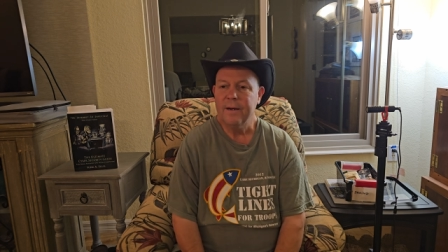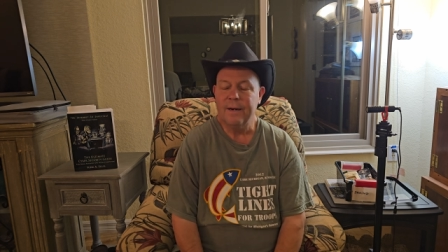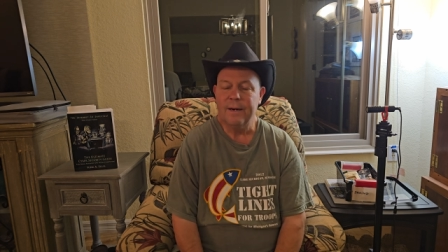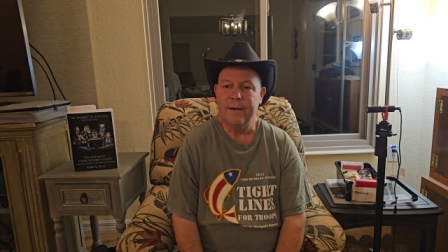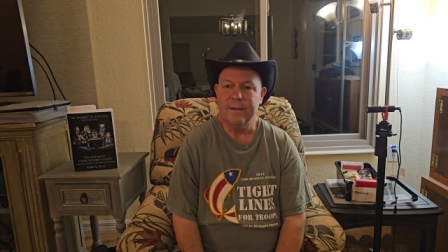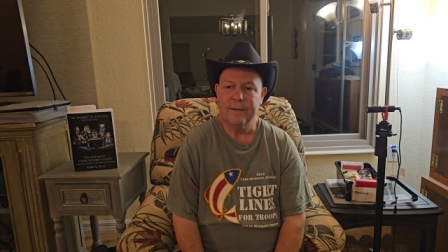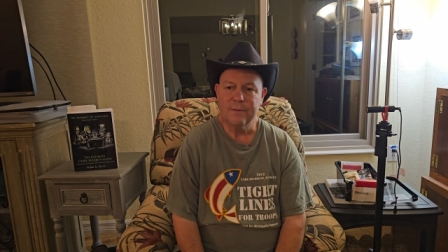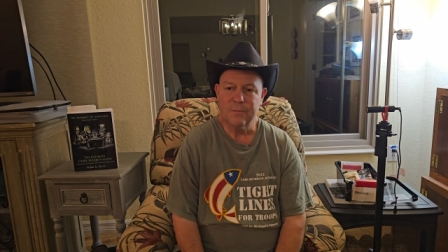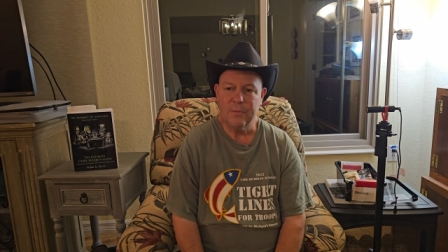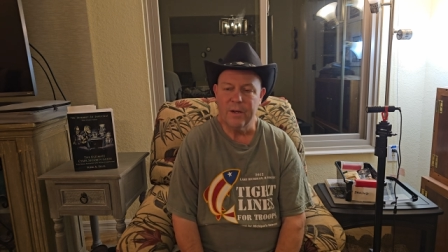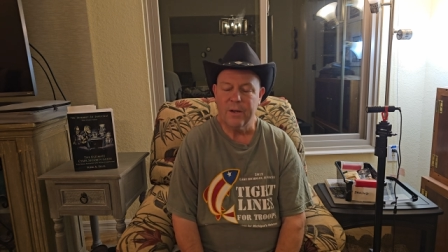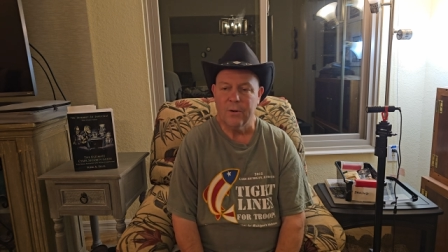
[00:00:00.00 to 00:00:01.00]
It
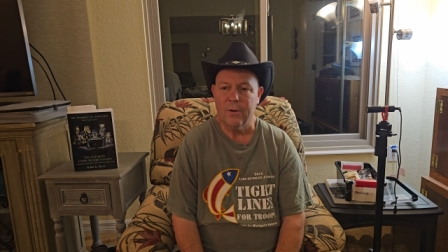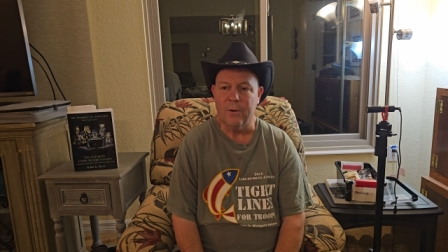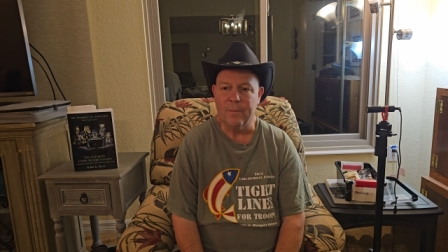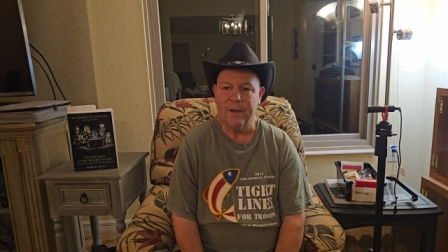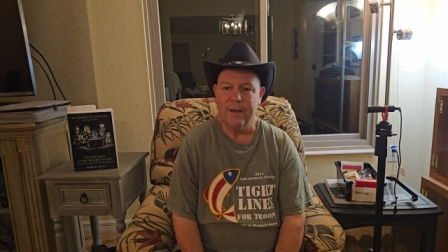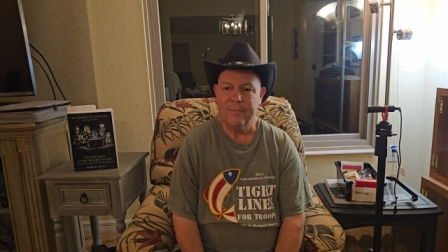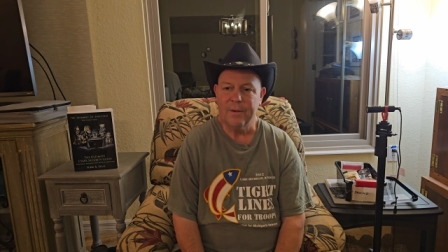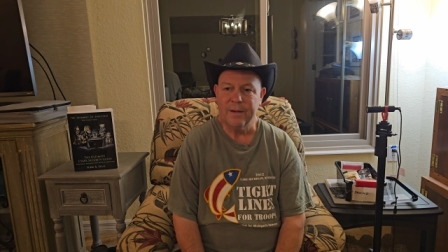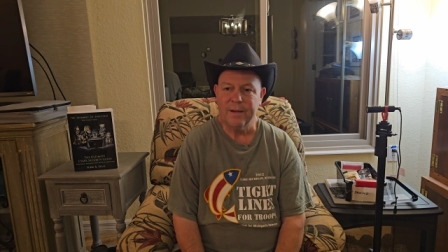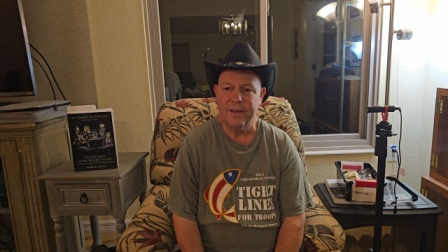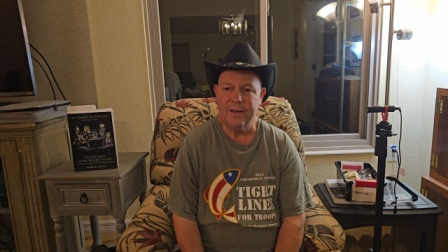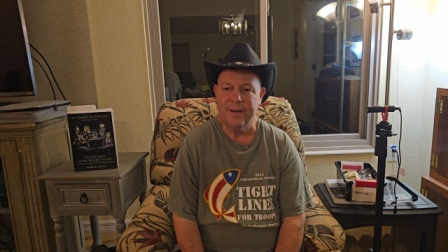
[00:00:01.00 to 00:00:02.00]
was pretty cool, man. And
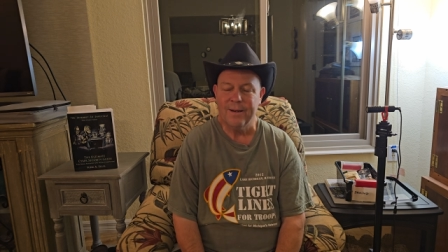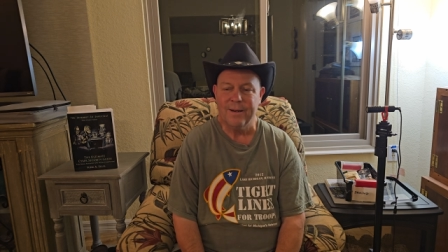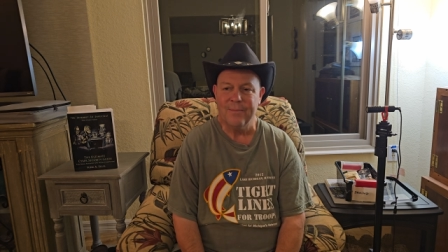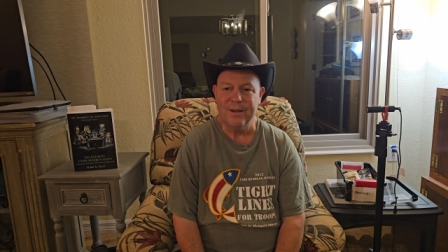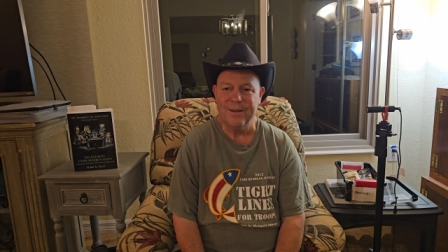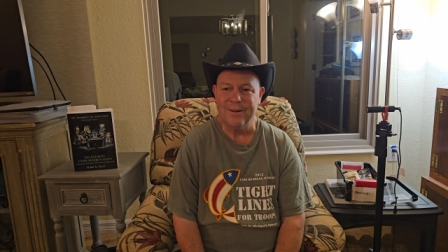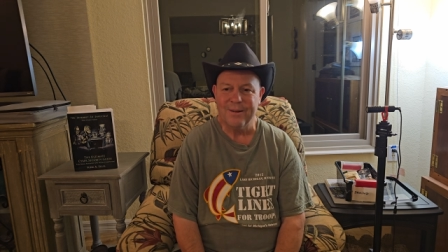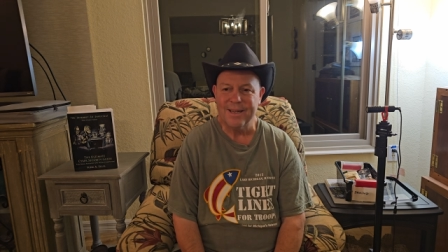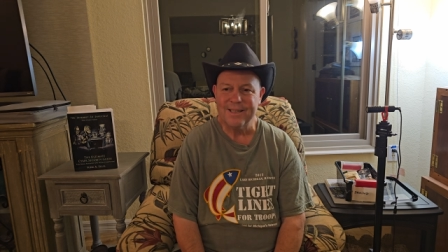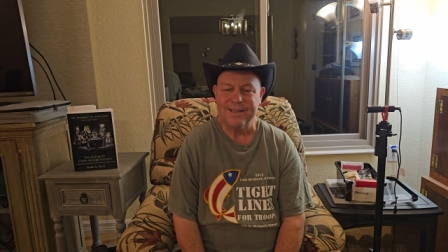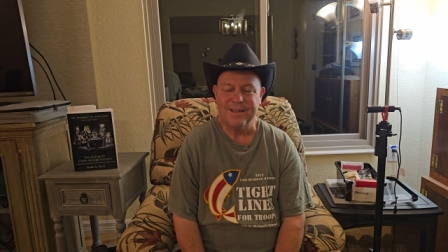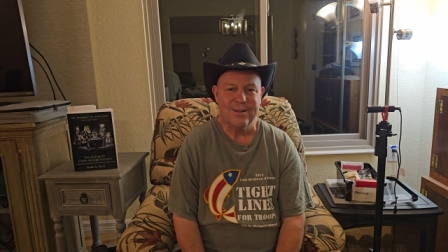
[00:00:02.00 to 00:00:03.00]
being a kid, I mean, you know,
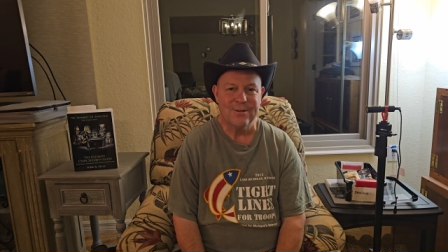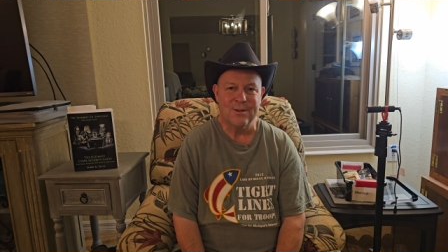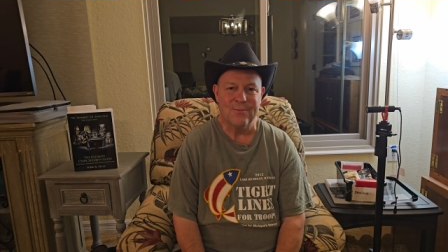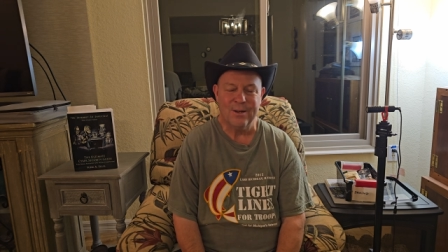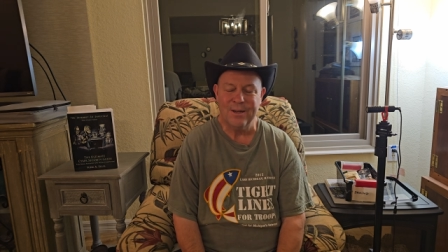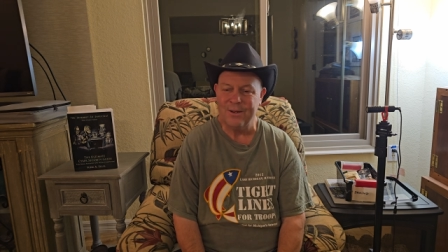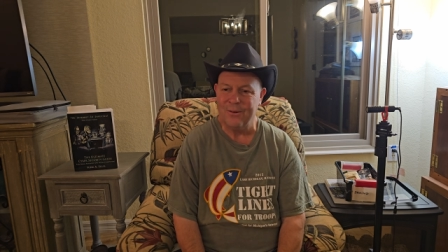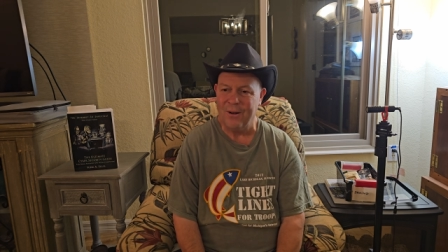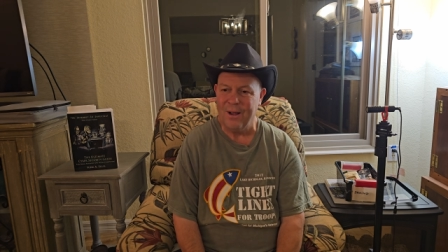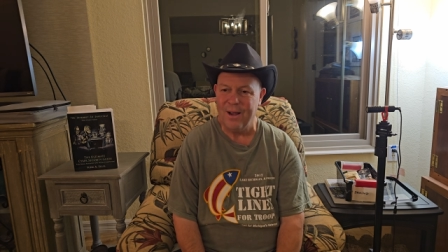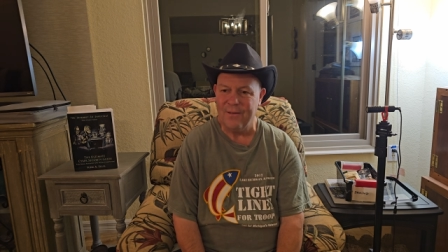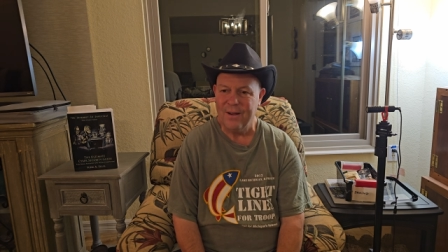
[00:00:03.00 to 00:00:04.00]
that's a huge event in your
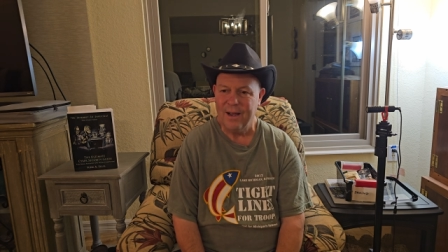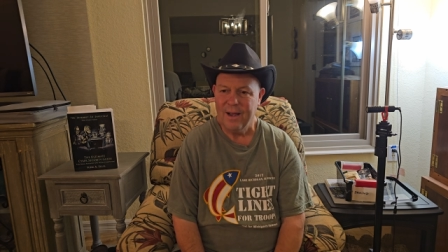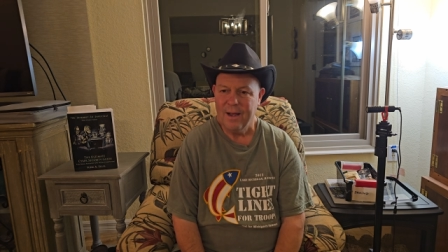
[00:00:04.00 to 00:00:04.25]
life.